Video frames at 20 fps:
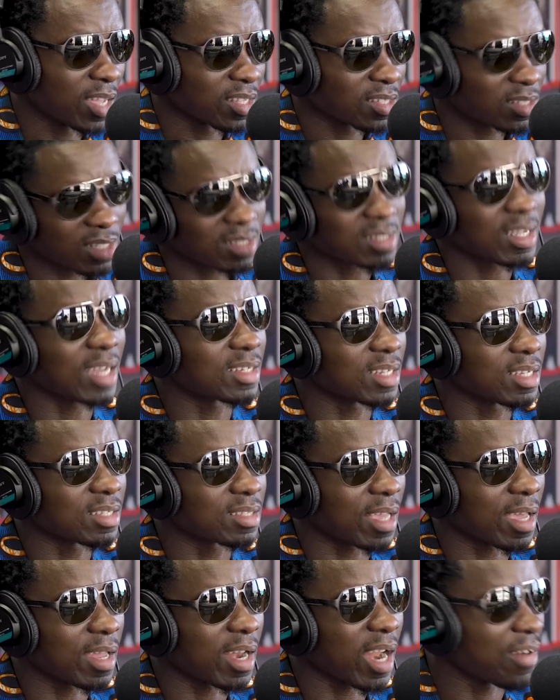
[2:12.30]
and since I did
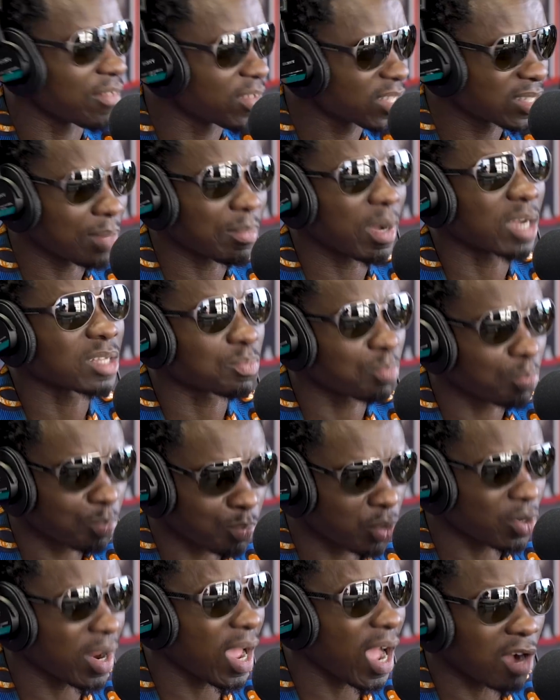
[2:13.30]
that, every time I
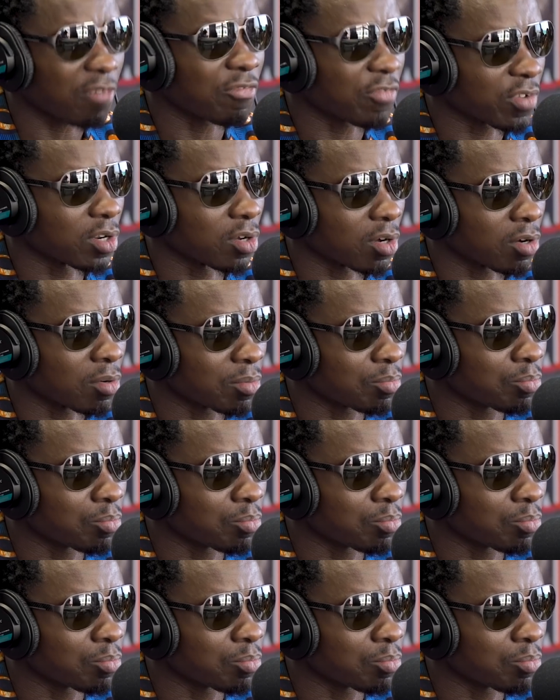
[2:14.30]
put an outfit on,